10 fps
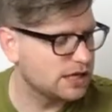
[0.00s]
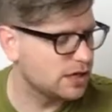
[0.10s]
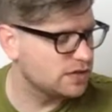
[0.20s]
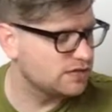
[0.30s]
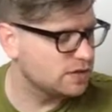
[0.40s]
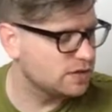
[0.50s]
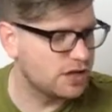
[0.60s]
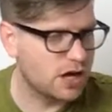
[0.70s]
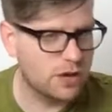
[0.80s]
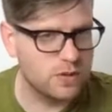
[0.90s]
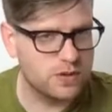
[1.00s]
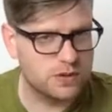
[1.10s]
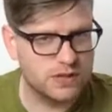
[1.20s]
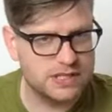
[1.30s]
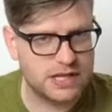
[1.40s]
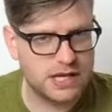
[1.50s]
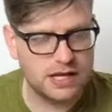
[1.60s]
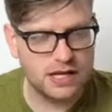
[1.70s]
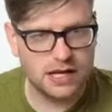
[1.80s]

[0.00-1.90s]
Those of you that know the Windsor,